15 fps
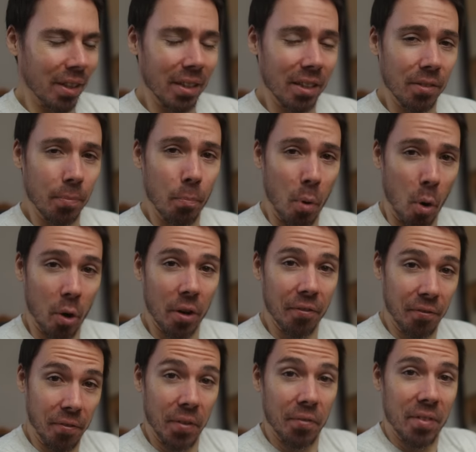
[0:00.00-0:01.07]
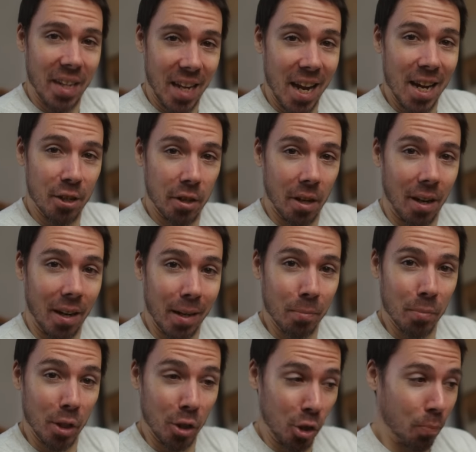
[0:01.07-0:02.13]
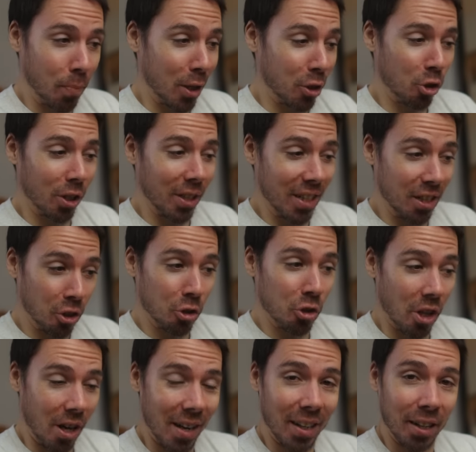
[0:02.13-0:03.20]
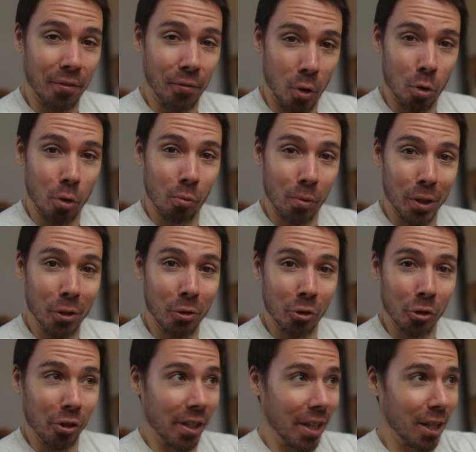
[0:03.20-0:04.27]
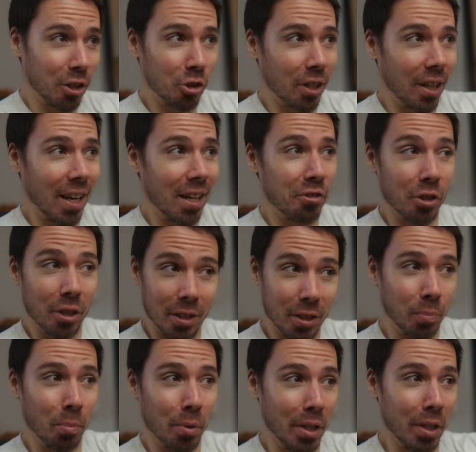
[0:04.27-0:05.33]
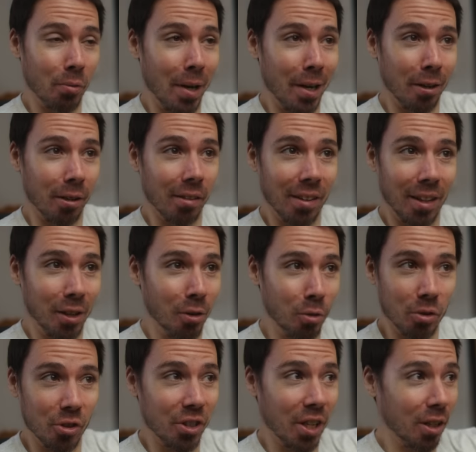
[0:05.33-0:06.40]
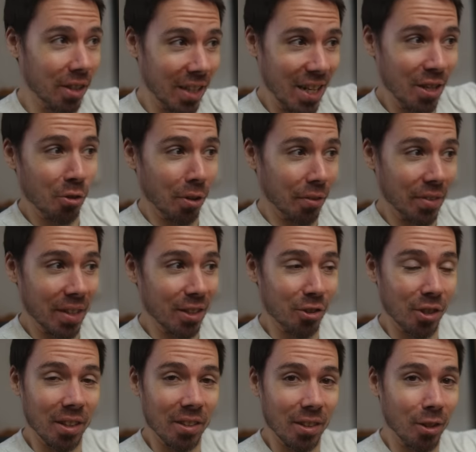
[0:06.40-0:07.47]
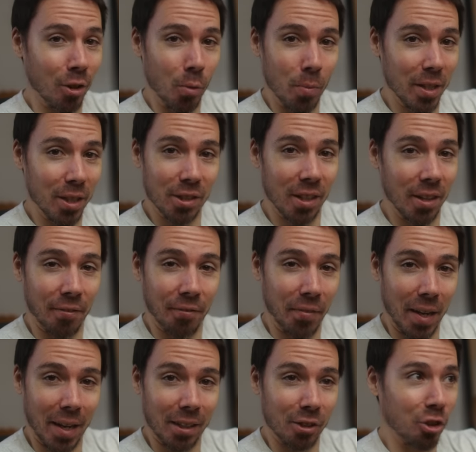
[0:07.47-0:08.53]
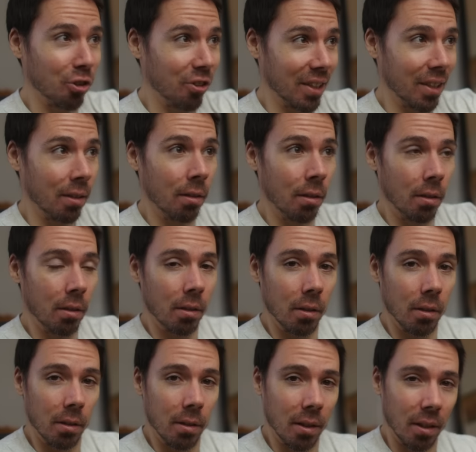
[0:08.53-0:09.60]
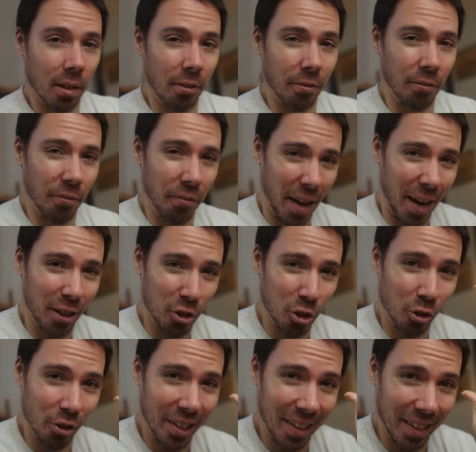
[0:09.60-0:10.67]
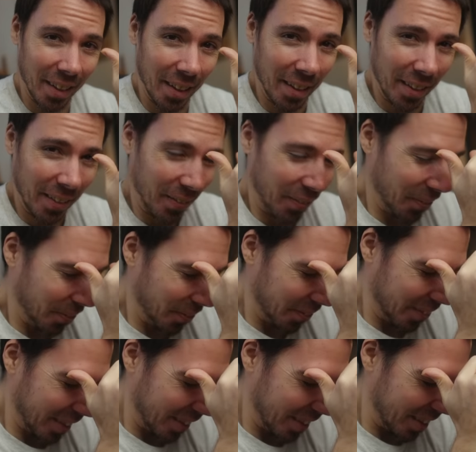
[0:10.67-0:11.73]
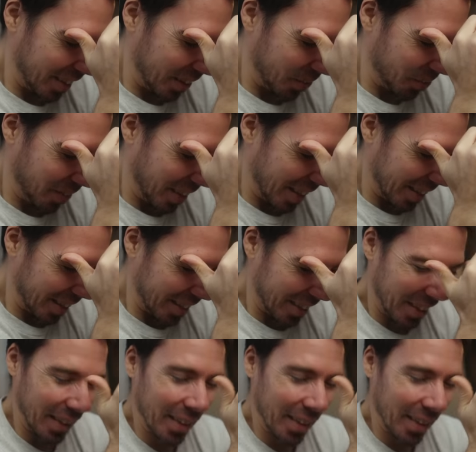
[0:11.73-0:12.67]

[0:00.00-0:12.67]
It's 0.58 times, a specially designed focal reducer. He actually has it. It's pretty rare. They don't sell either of these things, and nobody's in a factory. A factory? Oh man.